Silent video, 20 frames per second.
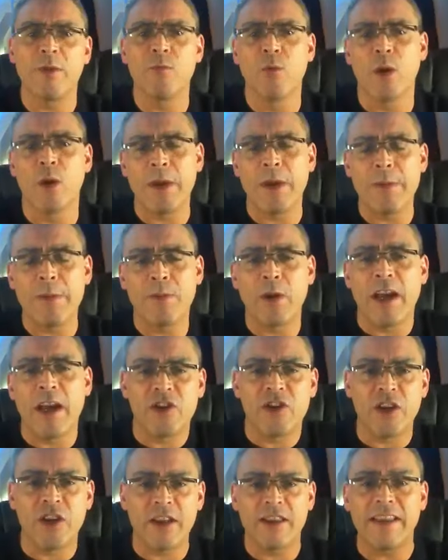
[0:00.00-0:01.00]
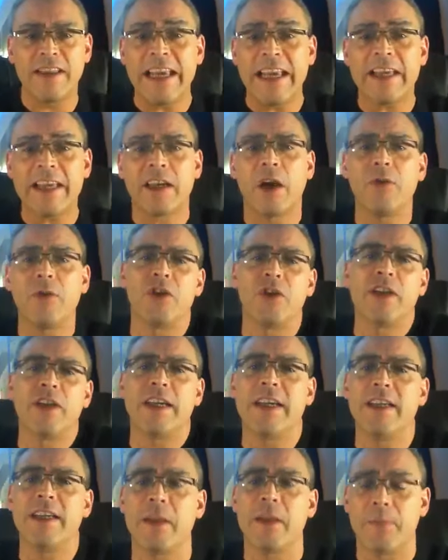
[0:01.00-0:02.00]
what people actually think coaching
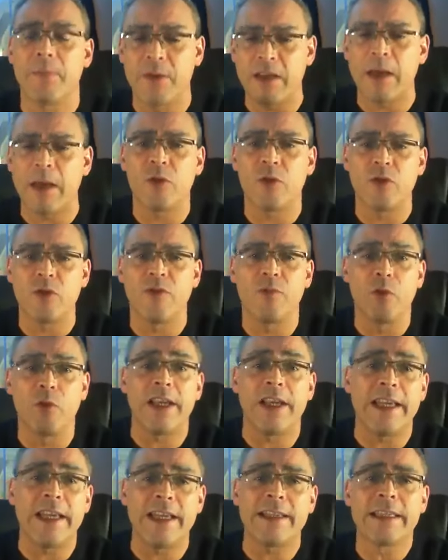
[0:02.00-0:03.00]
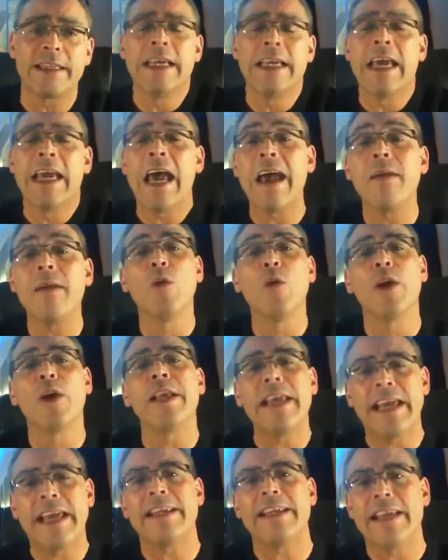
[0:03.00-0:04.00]
is, the perception of what it is, and what
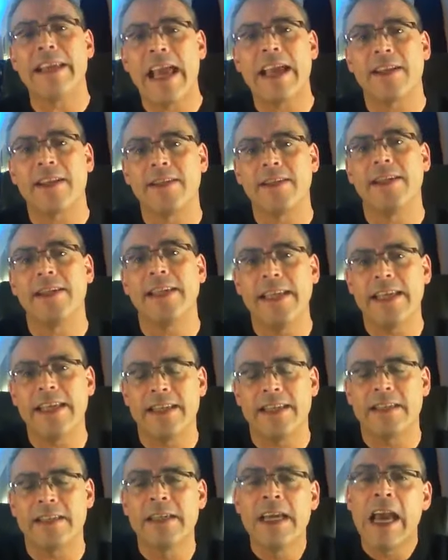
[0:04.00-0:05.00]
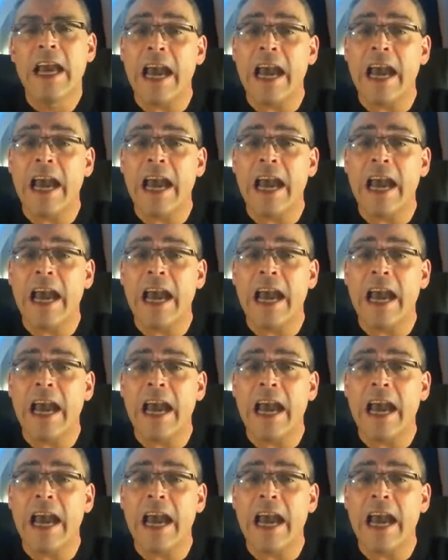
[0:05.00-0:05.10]
it actually is.